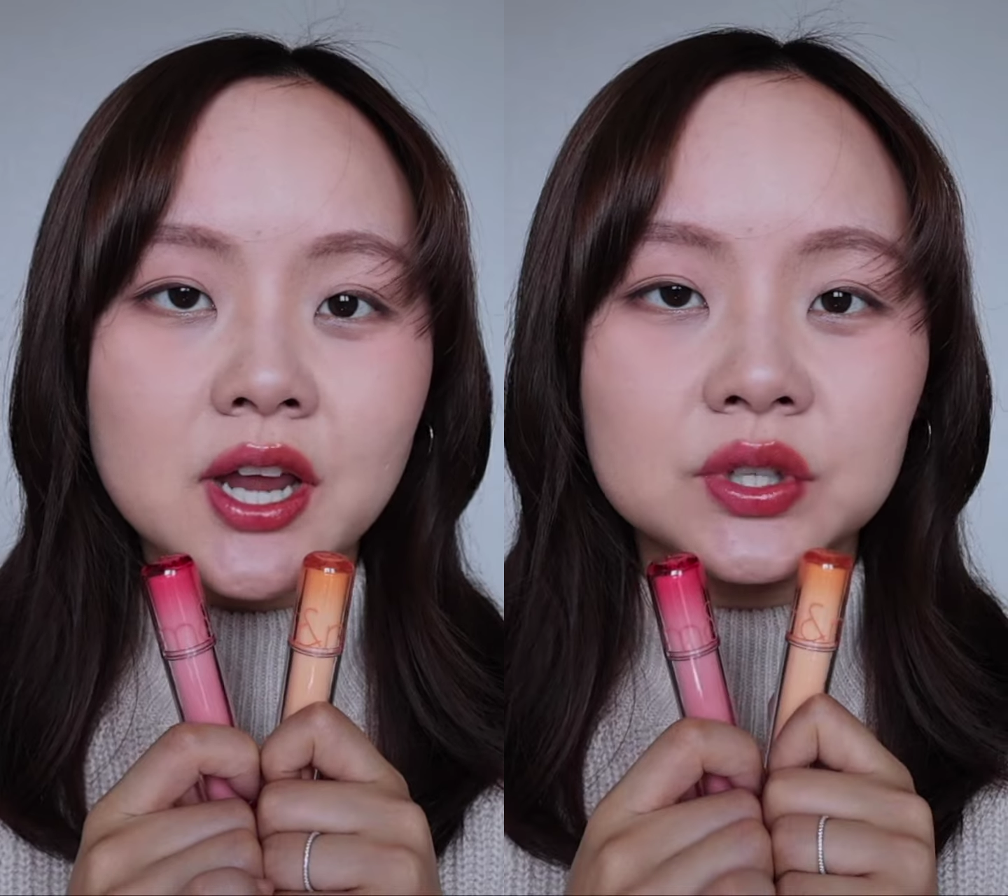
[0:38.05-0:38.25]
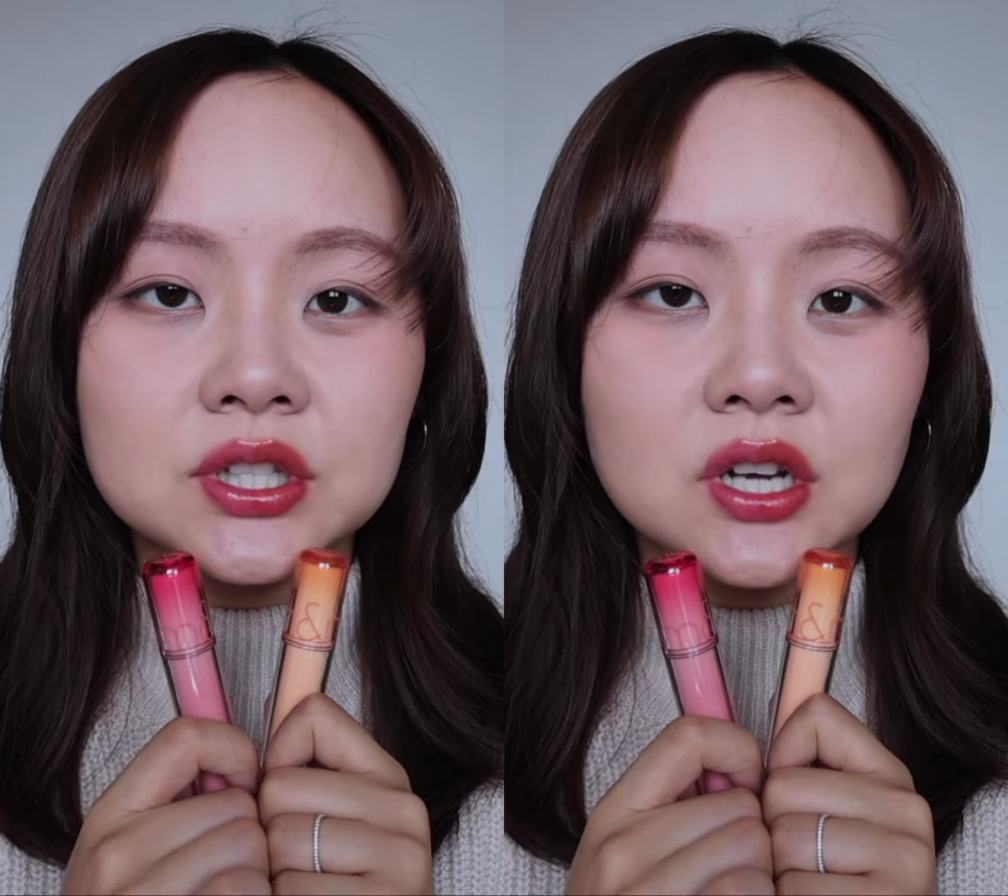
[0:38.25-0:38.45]

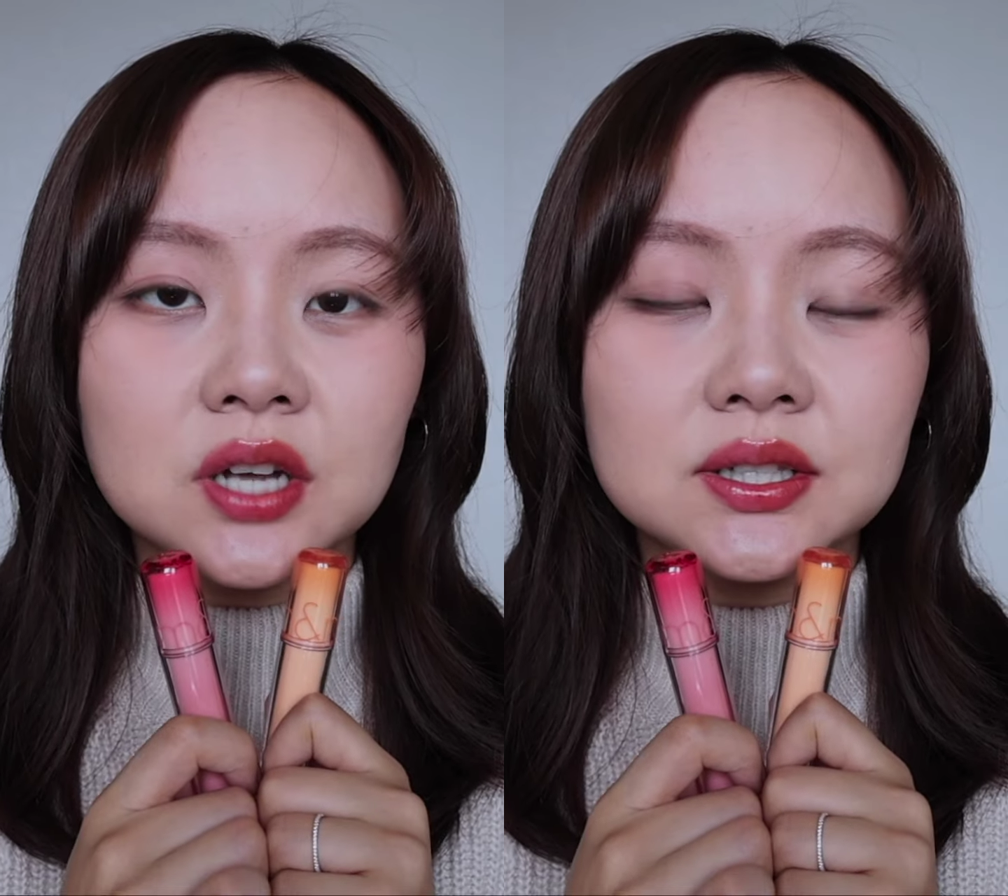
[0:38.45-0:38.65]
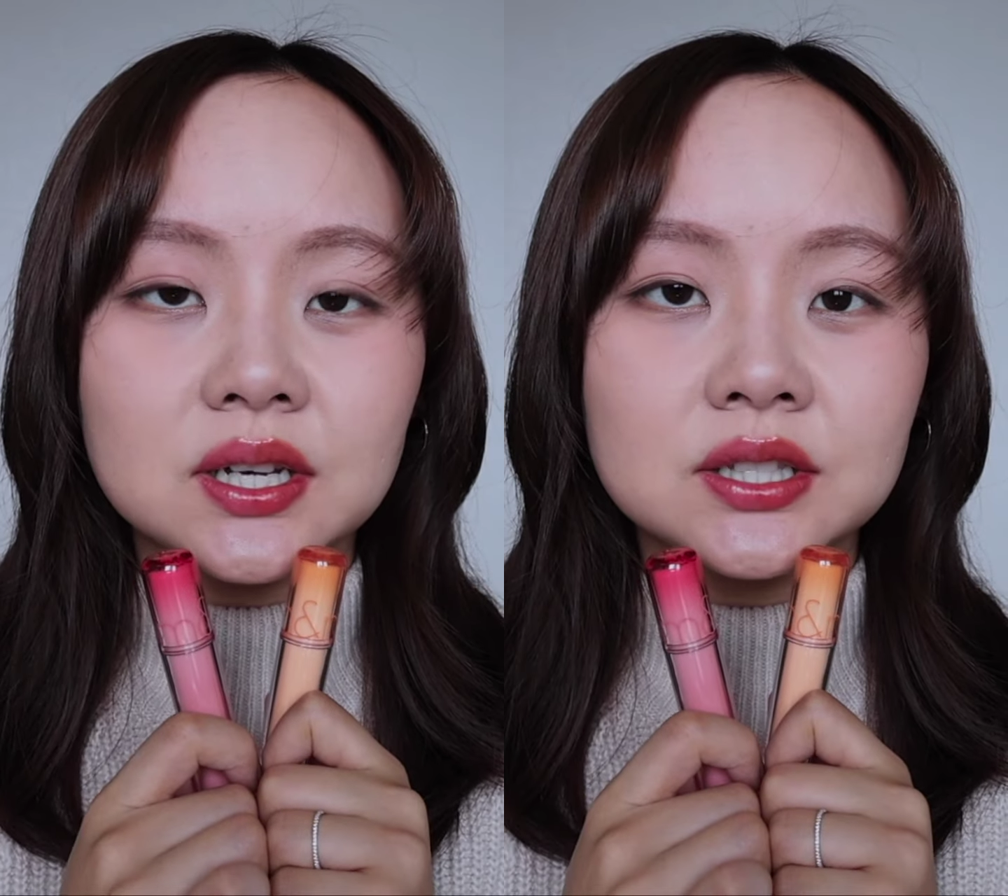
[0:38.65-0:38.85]
Once it
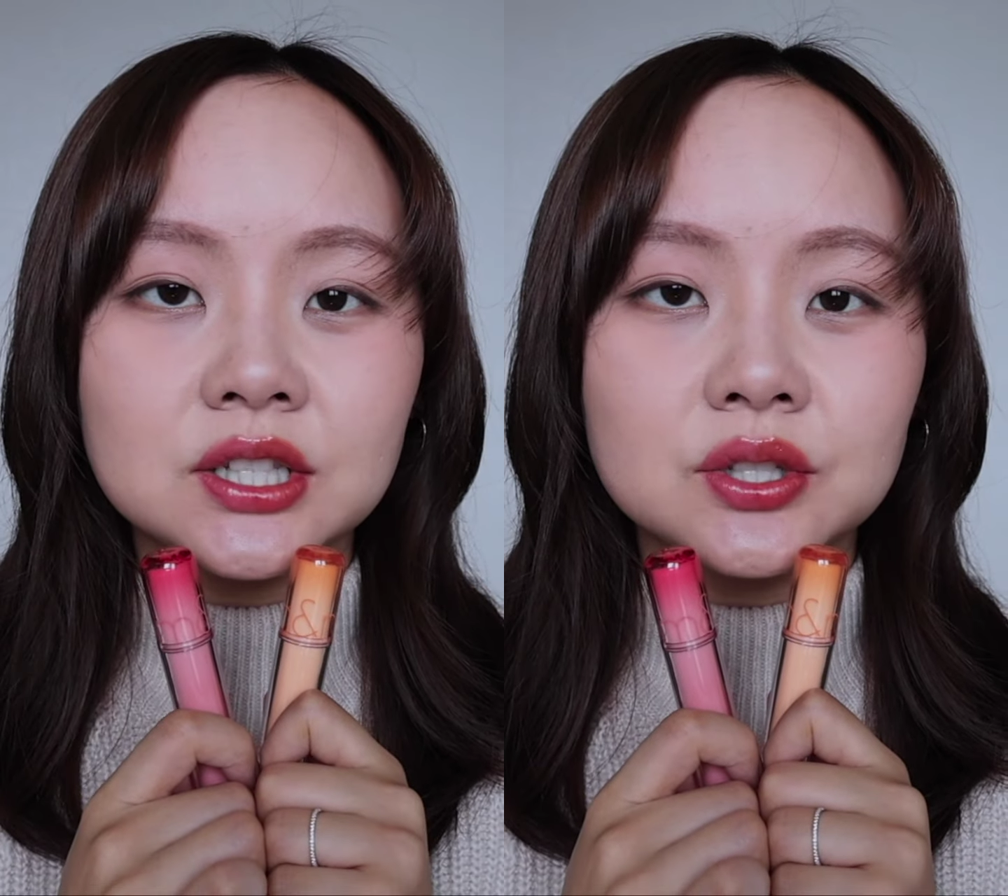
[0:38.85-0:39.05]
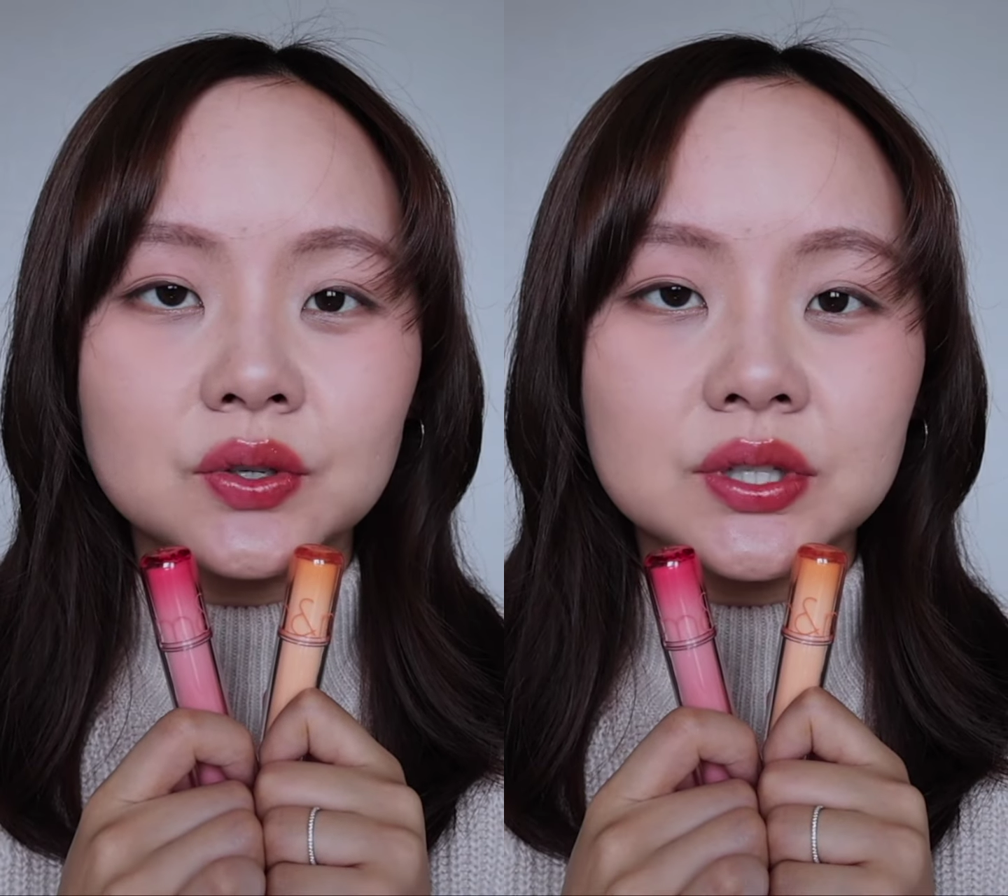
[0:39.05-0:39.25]

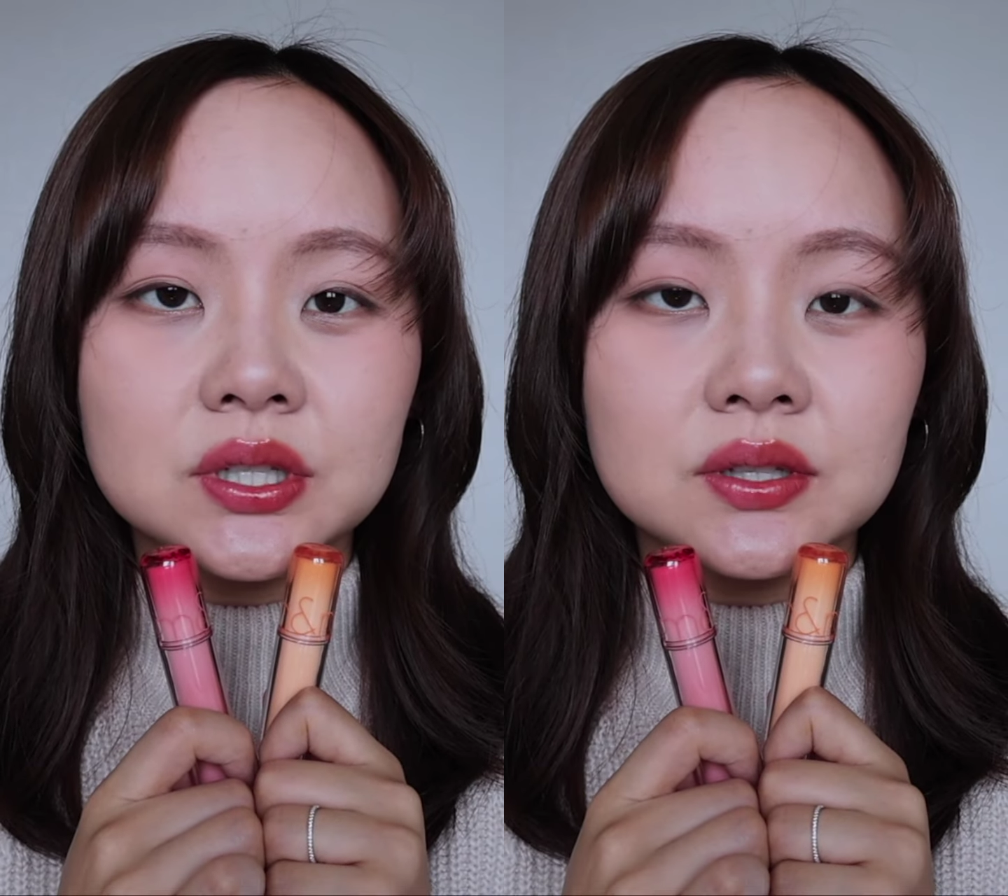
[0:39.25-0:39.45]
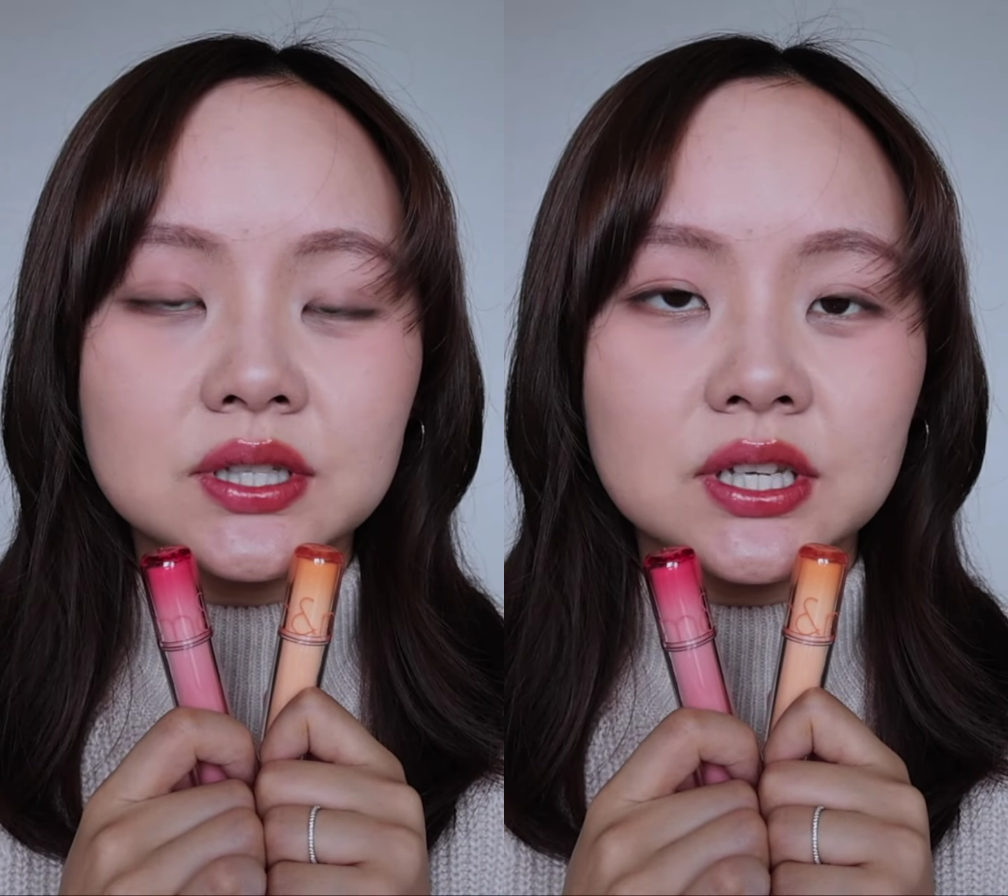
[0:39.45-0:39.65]
oxidizes, you'll
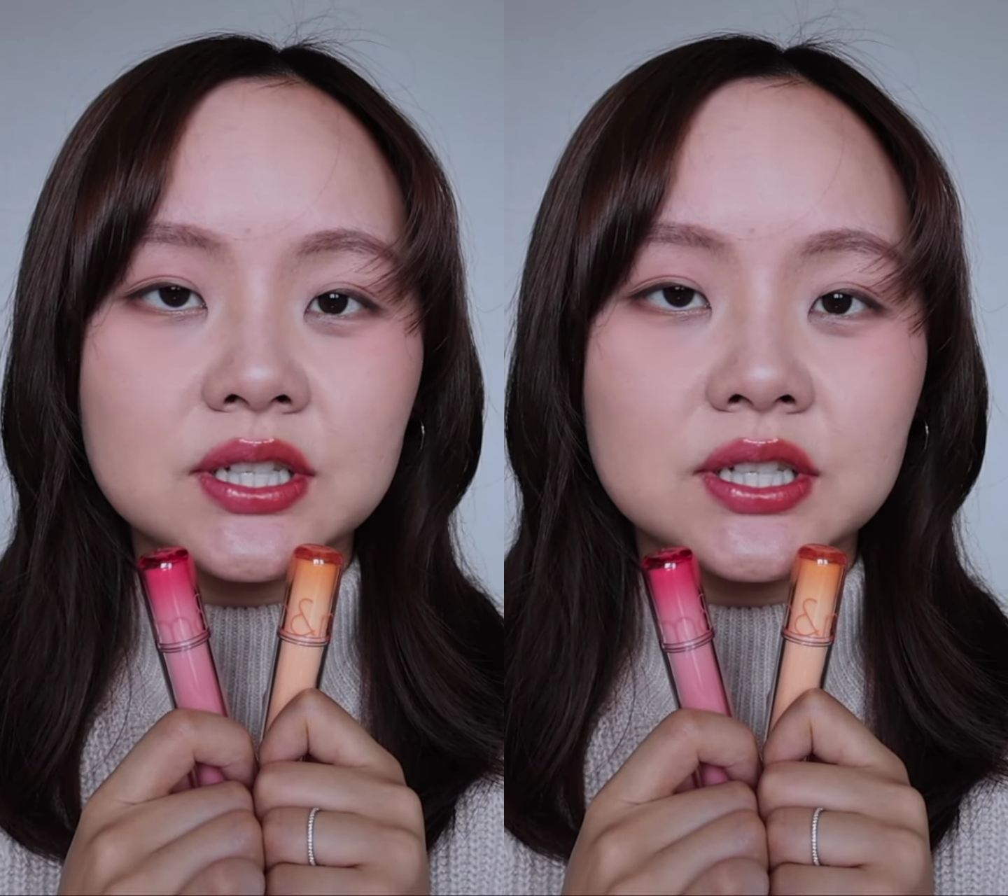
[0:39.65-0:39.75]
still see